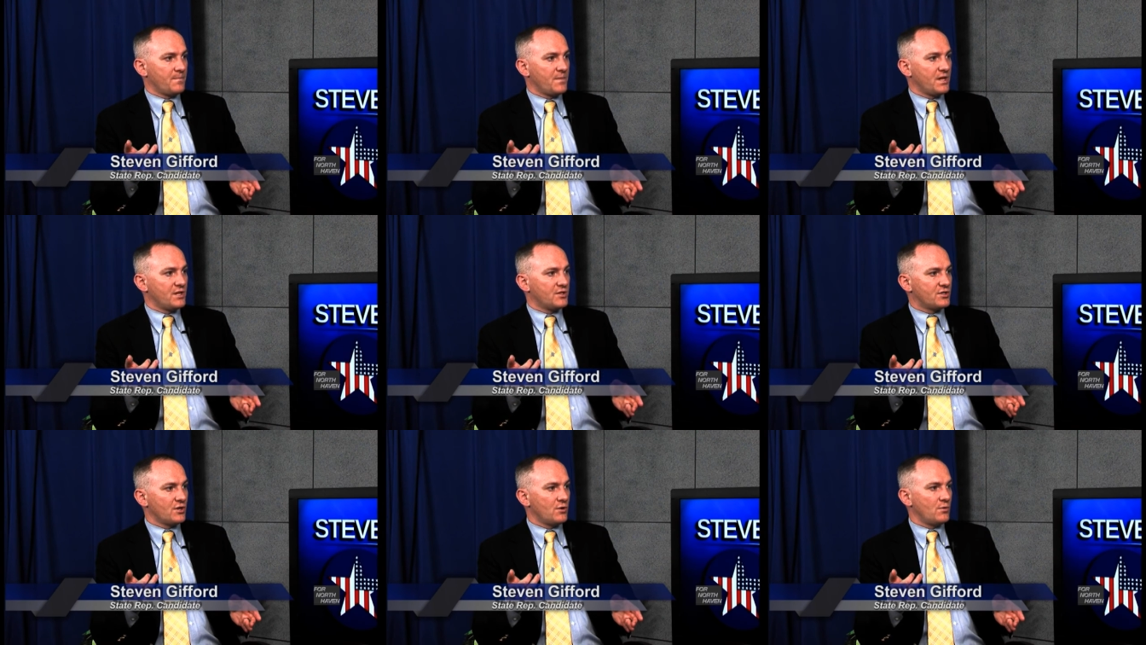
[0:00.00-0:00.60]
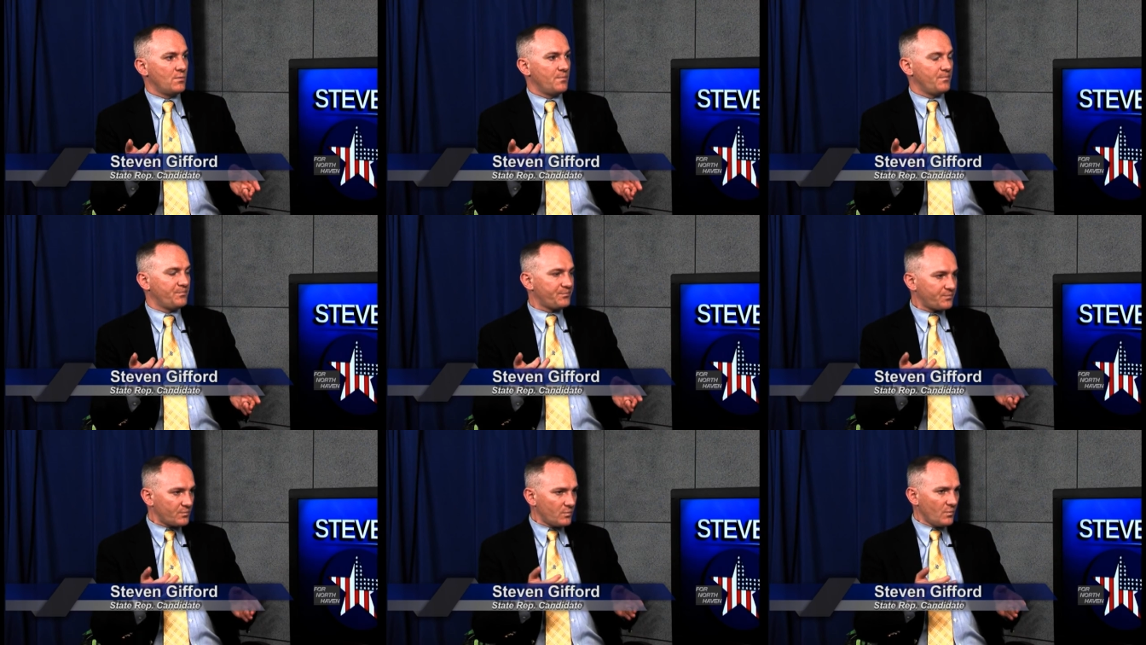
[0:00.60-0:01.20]
So
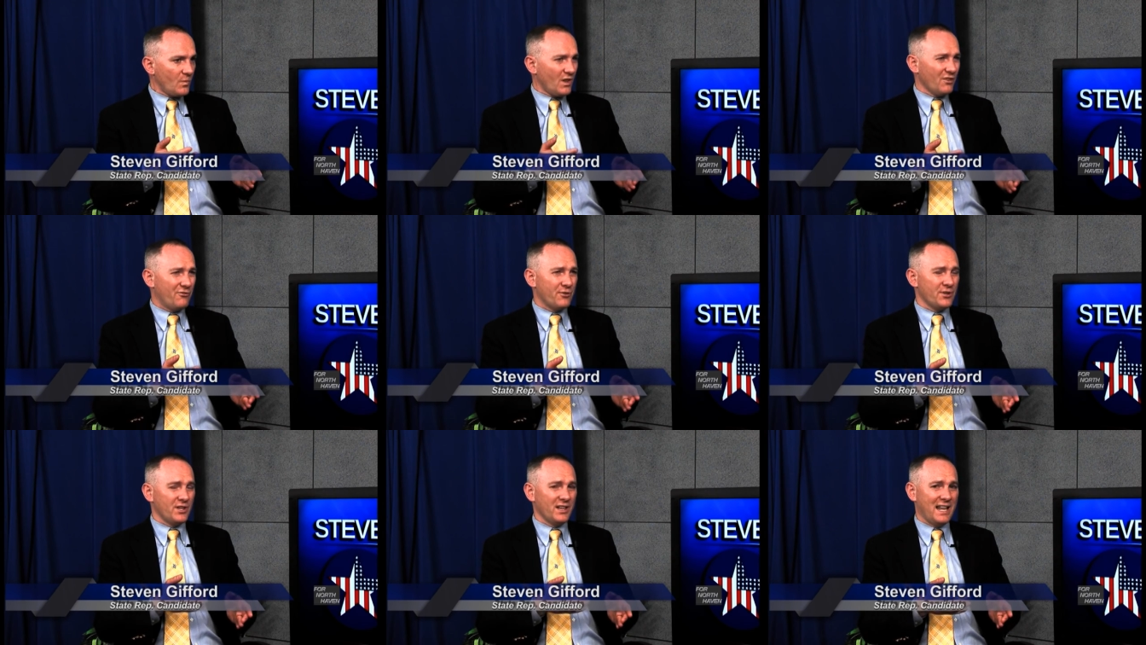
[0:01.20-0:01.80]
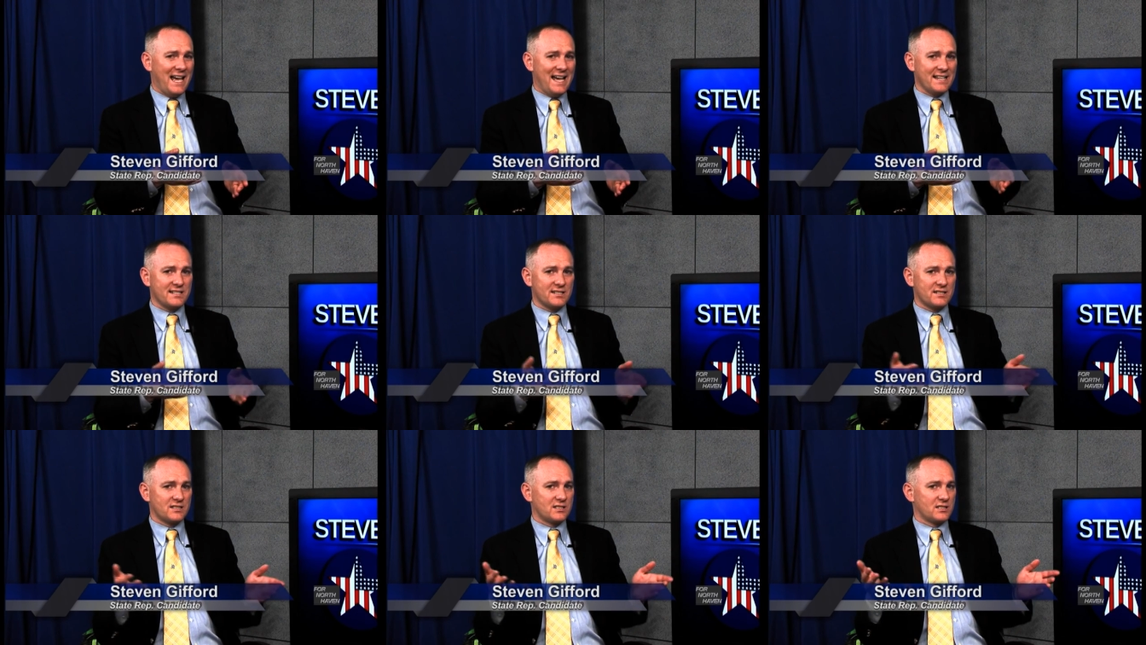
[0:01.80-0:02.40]
for the
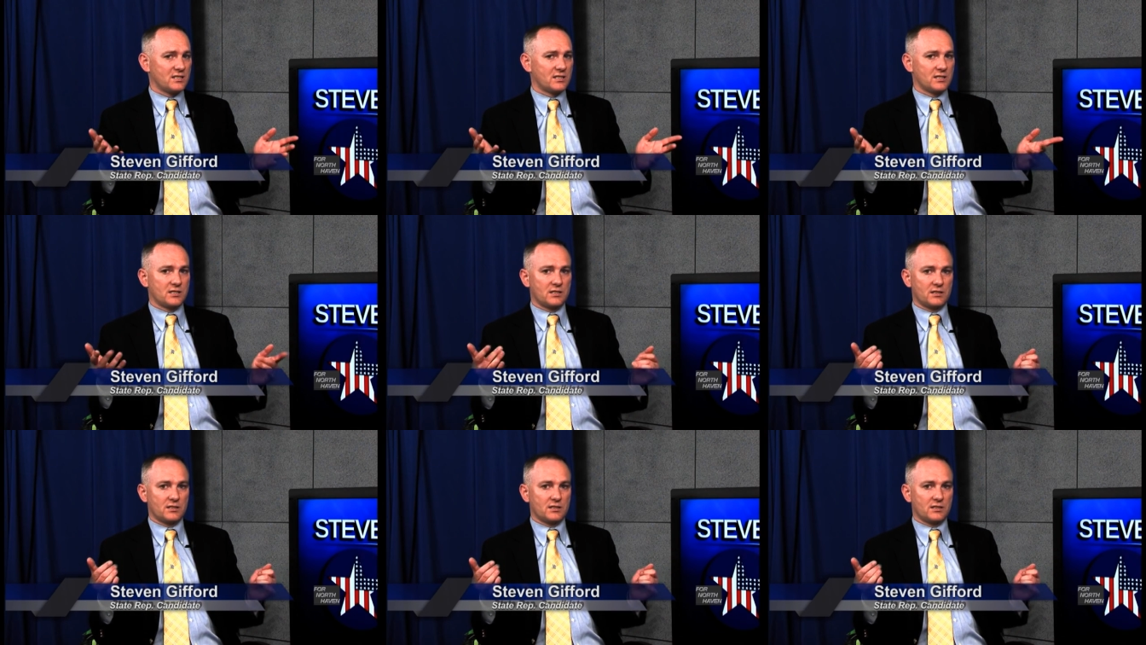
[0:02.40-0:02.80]
last